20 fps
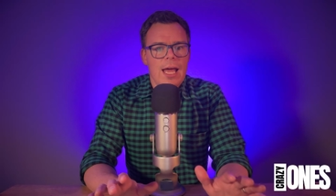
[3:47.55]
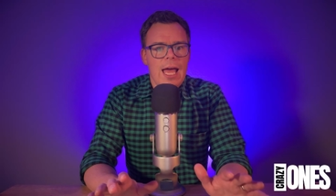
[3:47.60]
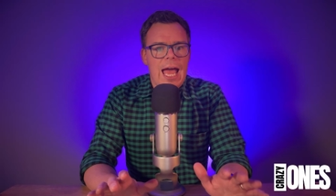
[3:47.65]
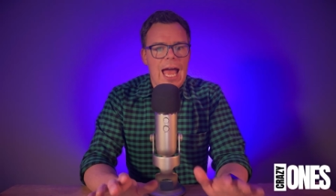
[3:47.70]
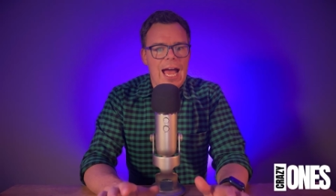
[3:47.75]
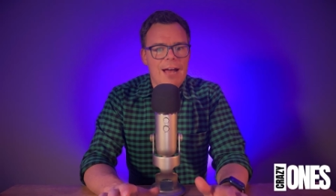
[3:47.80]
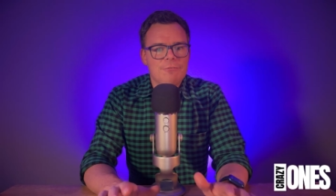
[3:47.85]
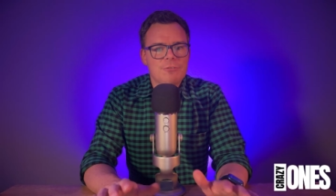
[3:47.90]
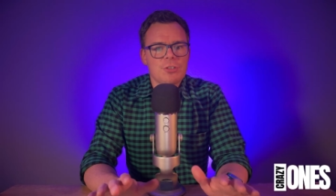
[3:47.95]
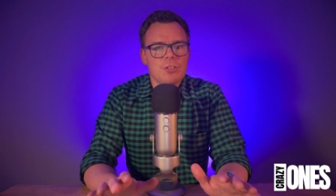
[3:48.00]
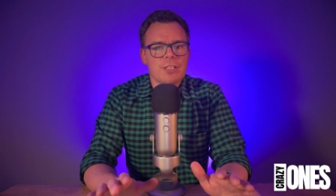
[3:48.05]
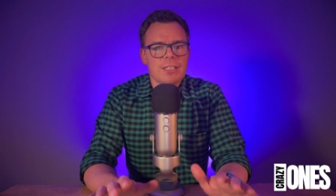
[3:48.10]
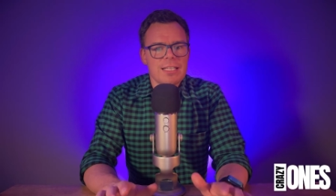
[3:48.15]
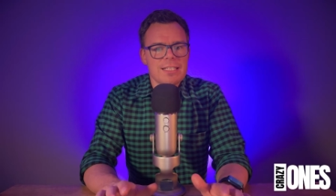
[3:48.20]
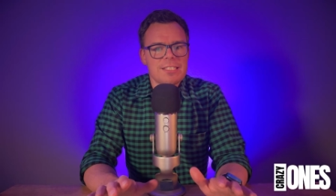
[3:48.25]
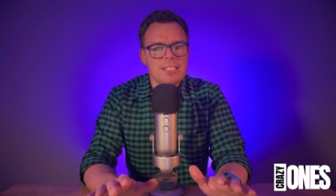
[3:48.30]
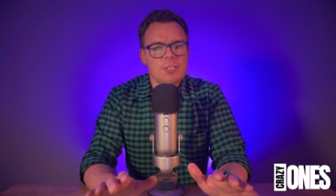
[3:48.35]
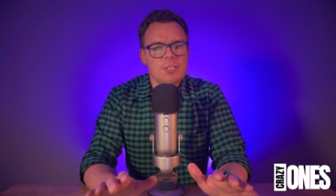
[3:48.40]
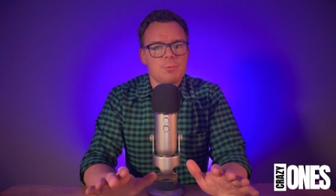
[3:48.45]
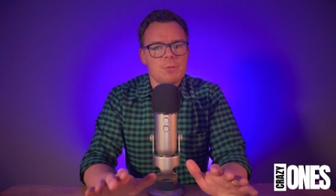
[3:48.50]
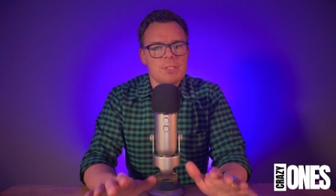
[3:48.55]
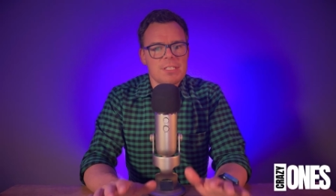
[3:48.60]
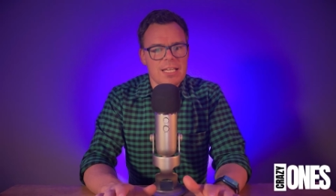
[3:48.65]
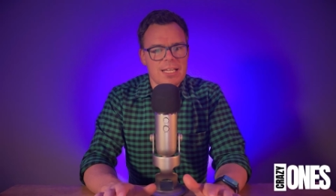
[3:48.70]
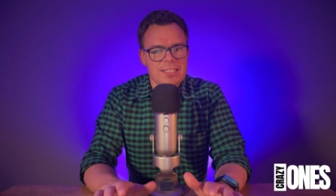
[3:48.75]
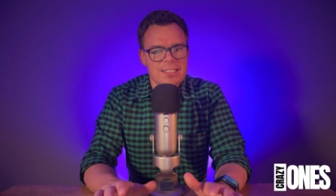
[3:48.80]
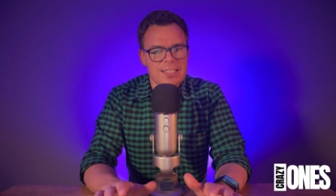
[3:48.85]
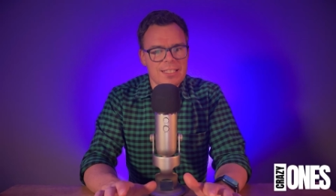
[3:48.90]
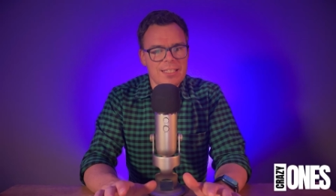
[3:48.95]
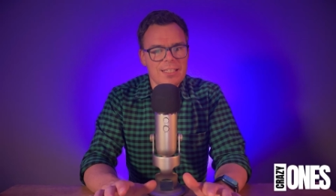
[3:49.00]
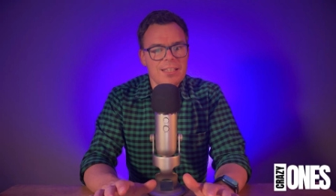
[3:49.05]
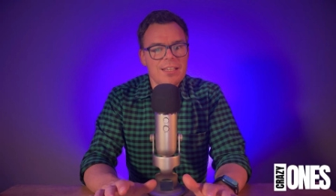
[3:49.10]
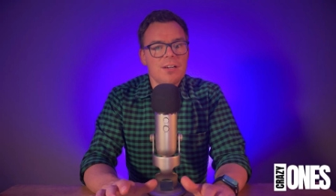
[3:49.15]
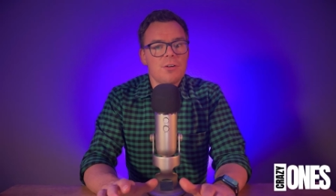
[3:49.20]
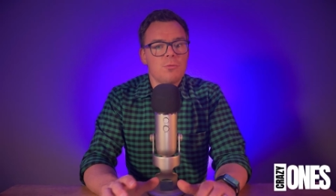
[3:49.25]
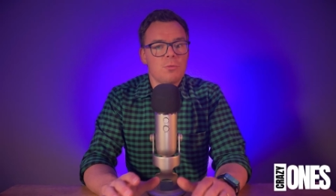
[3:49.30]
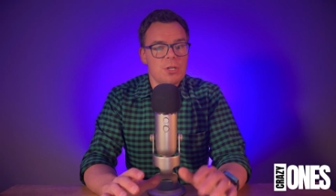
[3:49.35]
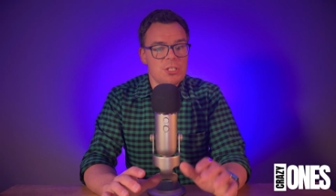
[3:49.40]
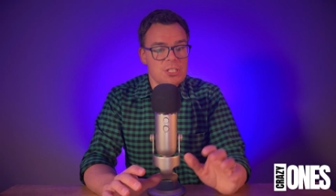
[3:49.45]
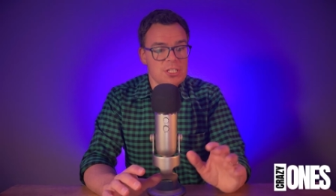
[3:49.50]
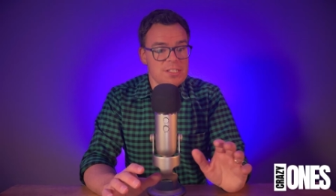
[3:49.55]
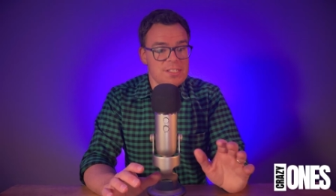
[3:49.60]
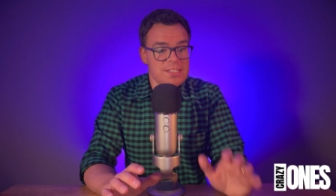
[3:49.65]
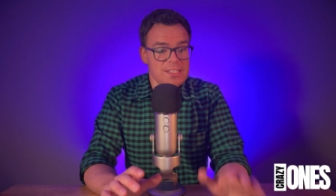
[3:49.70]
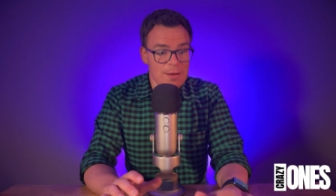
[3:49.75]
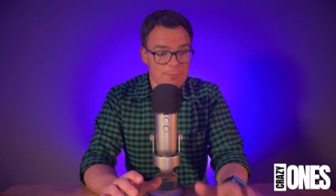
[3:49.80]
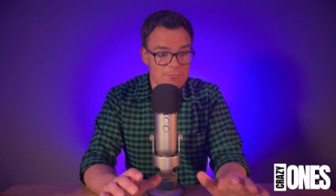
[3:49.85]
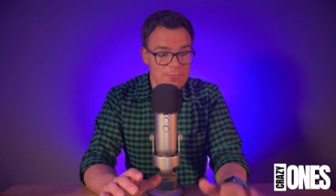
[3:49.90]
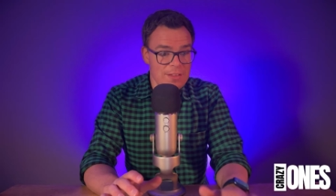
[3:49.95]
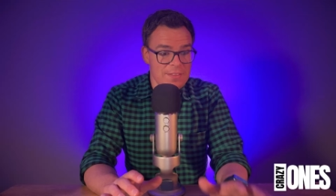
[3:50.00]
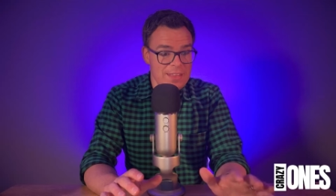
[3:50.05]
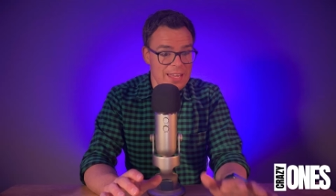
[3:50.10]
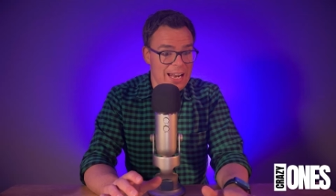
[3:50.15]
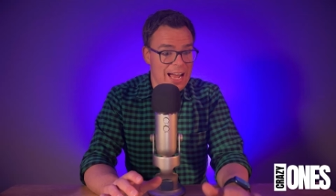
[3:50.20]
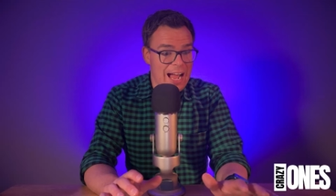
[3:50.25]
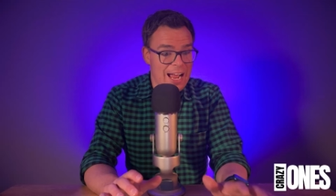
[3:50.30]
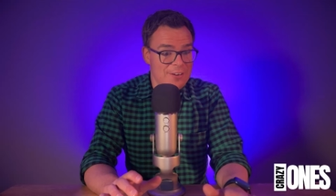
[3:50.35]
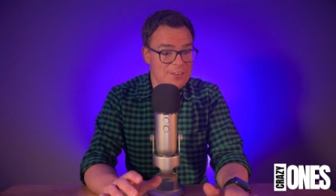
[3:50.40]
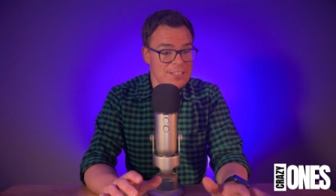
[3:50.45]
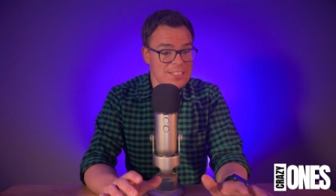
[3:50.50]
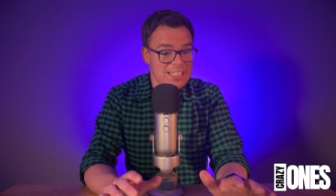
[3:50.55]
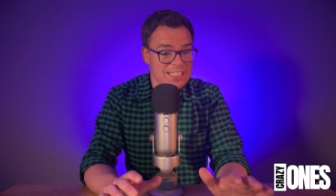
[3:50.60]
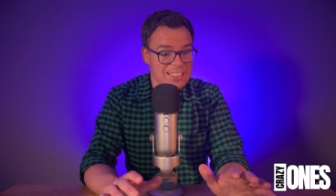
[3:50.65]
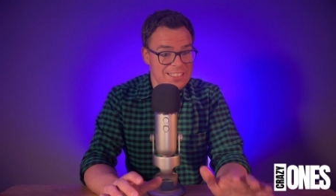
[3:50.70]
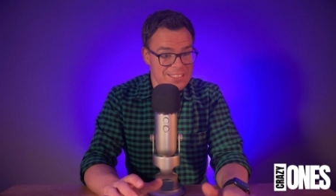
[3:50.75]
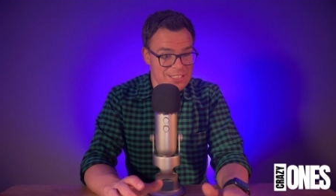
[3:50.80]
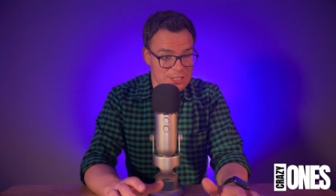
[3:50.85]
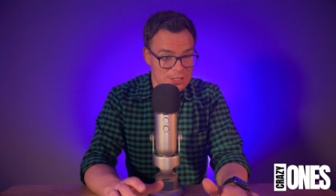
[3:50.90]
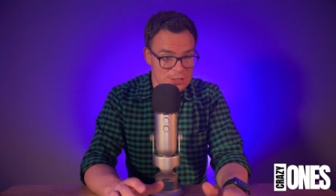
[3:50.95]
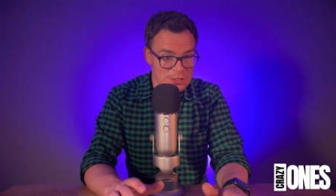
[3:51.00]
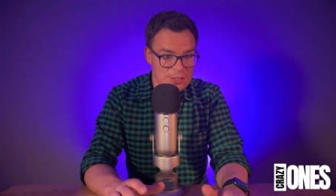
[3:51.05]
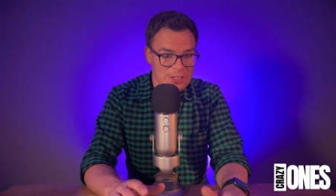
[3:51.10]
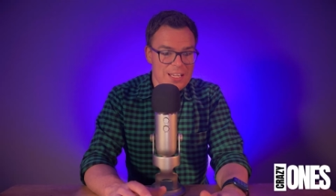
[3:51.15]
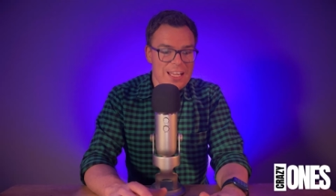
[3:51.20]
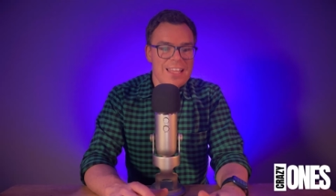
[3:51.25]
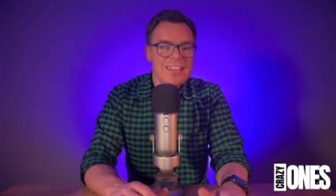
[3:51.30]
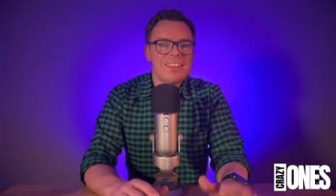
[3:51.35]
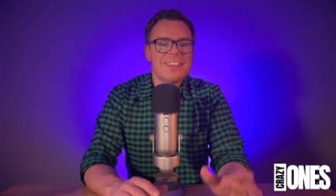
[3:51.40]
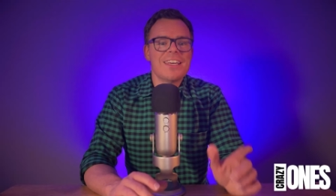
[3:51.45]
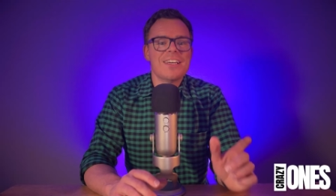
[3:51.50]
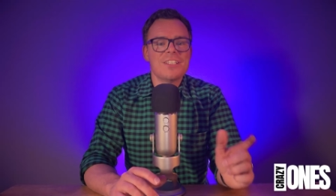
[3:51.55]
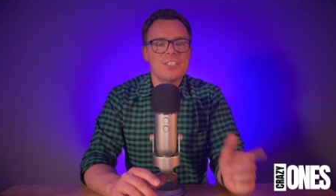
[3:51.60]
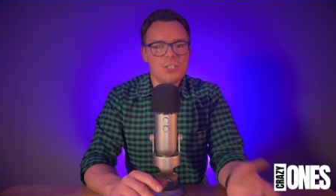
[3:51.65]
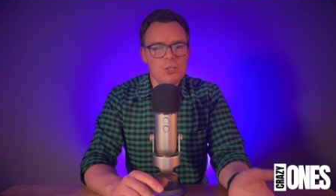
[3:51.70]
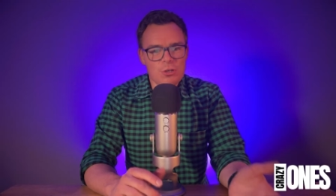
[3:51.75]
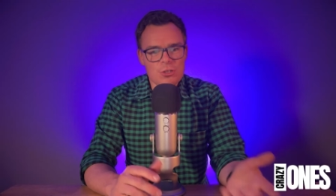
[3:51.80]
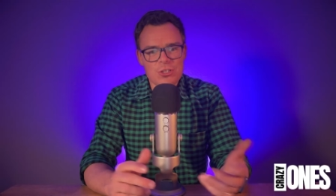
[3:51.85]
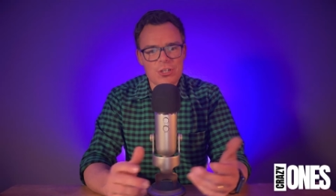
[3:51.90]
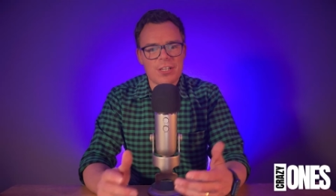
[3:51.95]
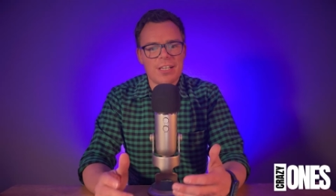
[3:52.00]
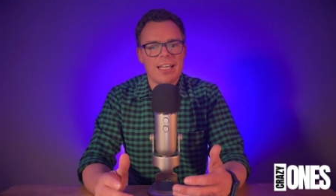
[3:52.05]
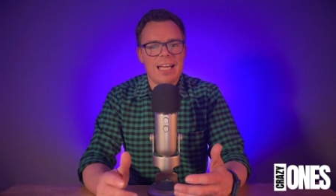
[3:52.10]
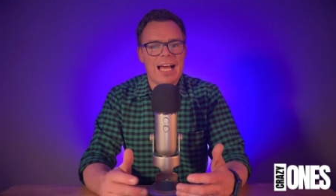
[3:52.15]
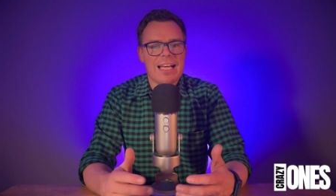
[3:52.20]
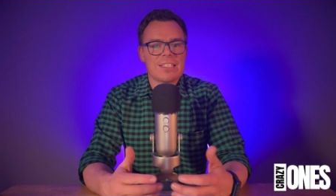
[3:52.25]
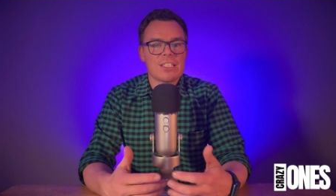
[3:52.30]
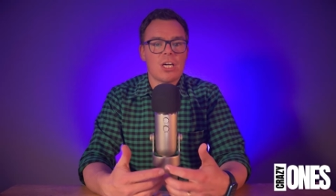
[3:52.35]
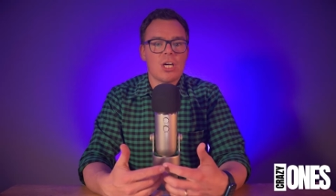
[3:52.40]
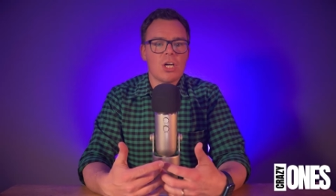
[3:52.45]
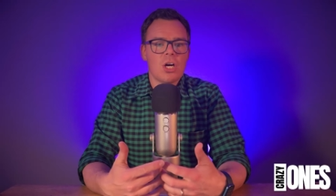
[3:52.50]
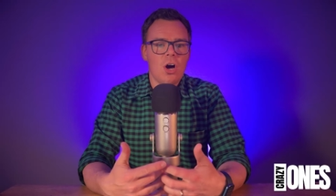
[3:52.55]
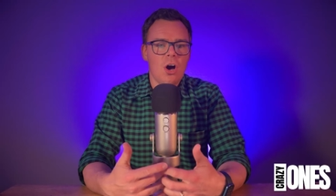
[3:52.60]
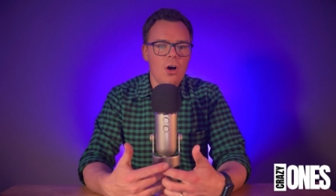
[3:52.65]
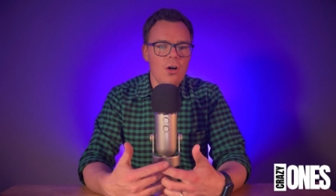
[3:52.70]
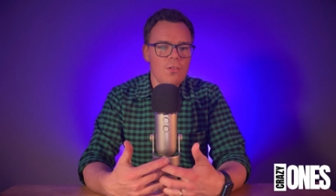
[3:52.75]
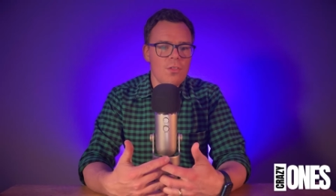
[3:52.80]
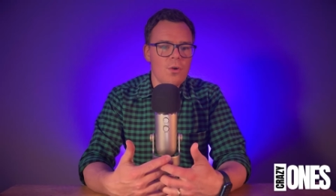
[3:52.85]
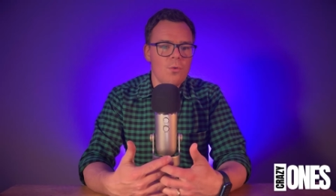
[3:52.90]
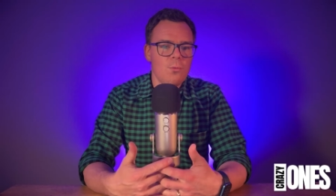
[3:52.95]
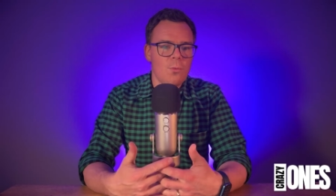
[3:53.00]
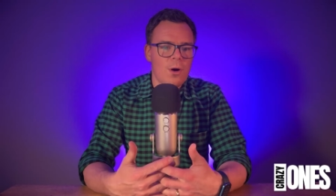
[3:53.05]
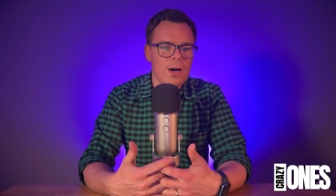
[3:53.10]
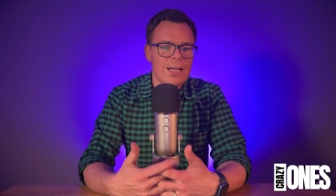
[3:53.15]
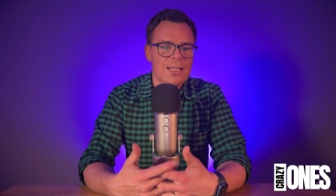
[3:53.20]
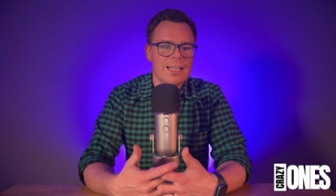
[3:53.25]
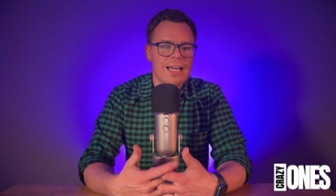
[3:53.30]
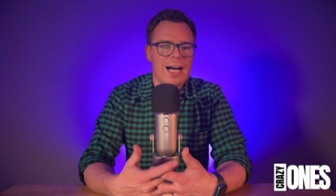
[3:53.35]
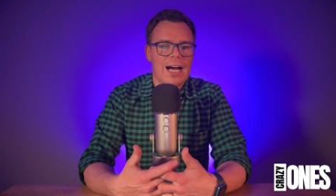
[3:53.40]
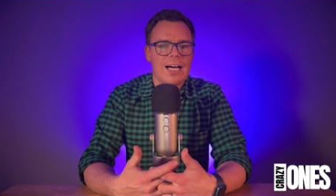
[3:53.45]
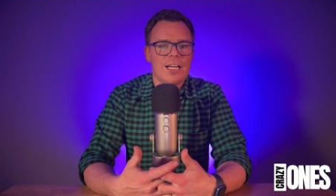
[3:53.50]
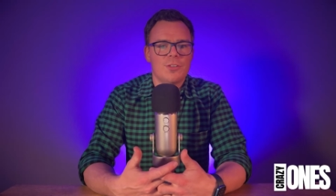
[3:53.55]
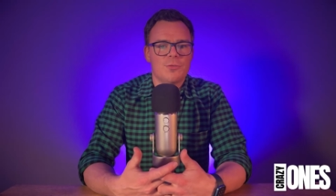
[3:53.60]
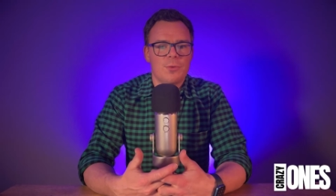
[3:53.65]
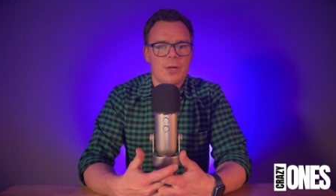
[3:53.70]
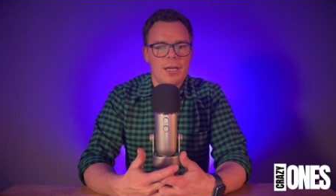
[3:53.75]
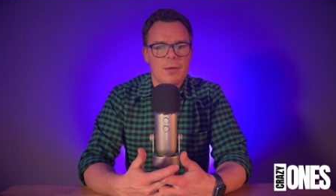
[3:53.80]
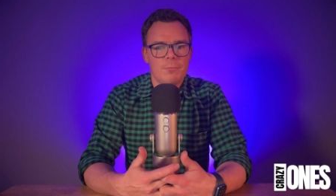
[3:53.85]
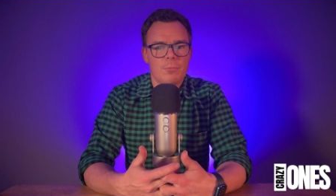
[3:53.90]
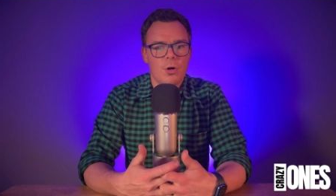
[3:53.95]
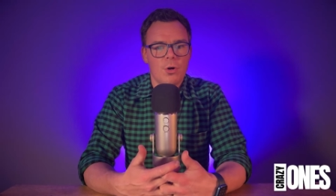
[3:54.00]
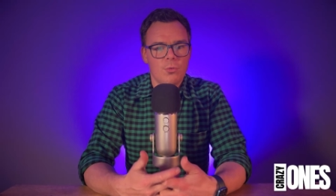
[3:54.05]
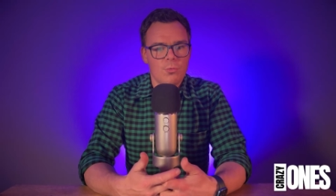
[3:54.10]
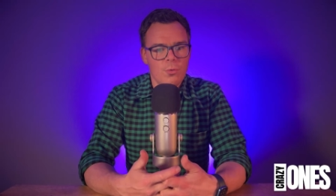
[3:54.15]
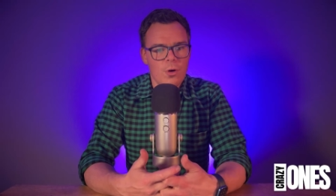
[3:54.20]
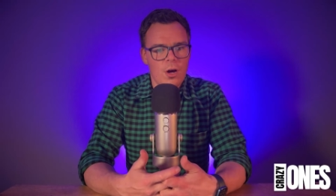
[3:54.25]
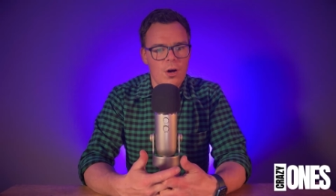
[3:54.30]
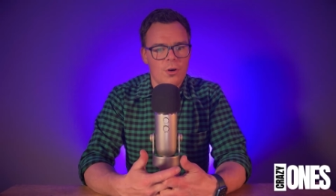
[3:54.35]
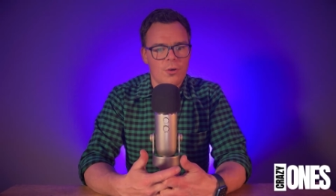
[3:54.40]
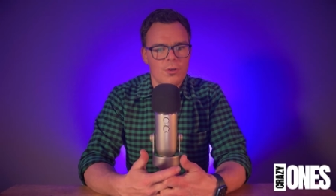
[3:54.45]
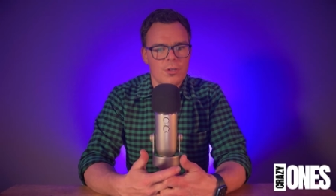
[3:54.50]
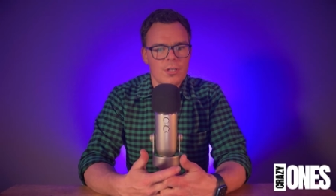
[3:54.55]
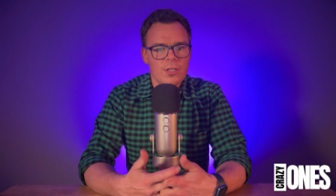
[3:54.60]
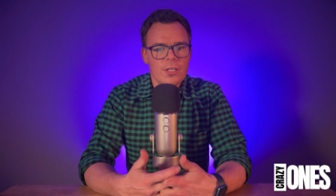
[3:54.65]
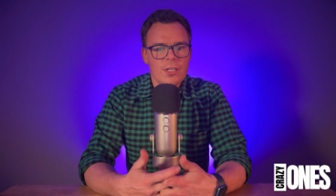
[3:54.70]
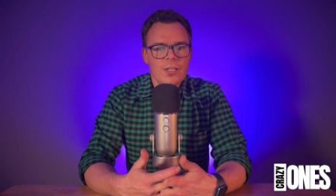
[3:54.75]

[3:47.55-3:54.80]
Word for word: After a list is presented, which is something that Iris can do, the user could ask, call the one on Rainbow Road,